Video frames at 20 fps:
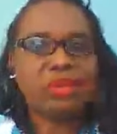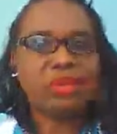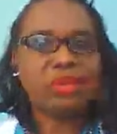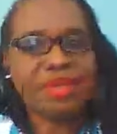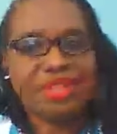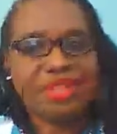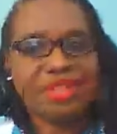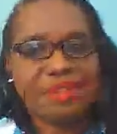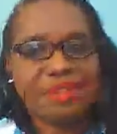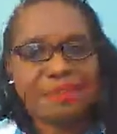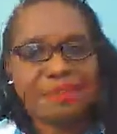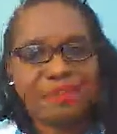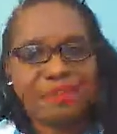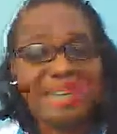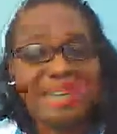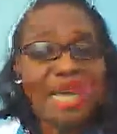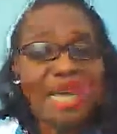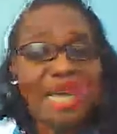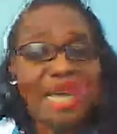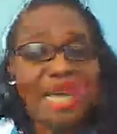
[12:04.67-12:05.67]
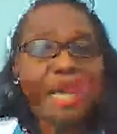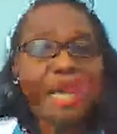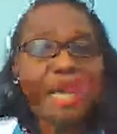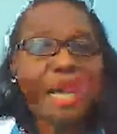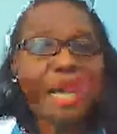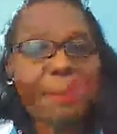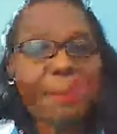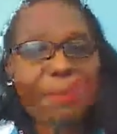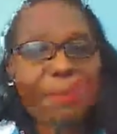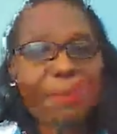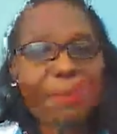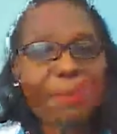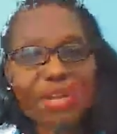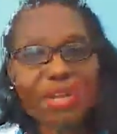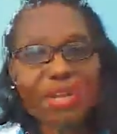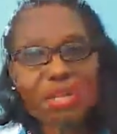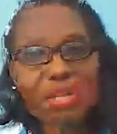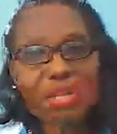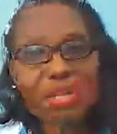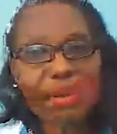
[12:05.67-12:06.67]
broadcast just now from those 2
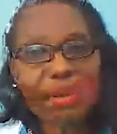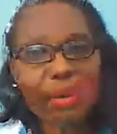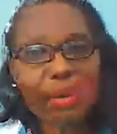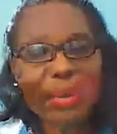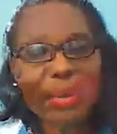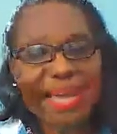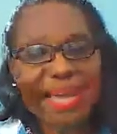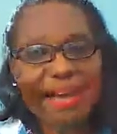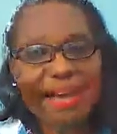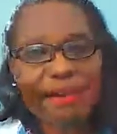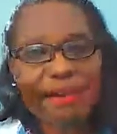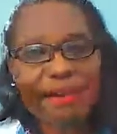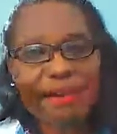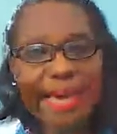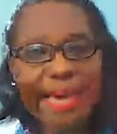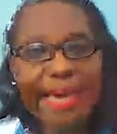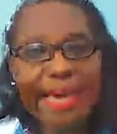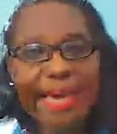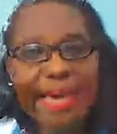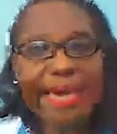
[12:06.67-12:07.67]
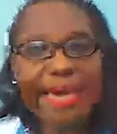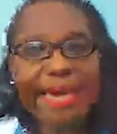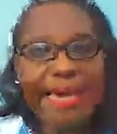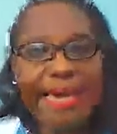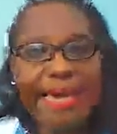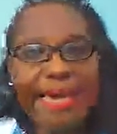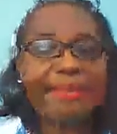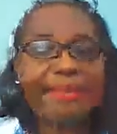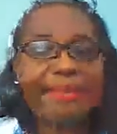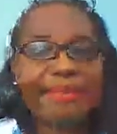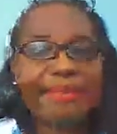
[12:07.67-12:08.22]
minutes, 2 doctors, right?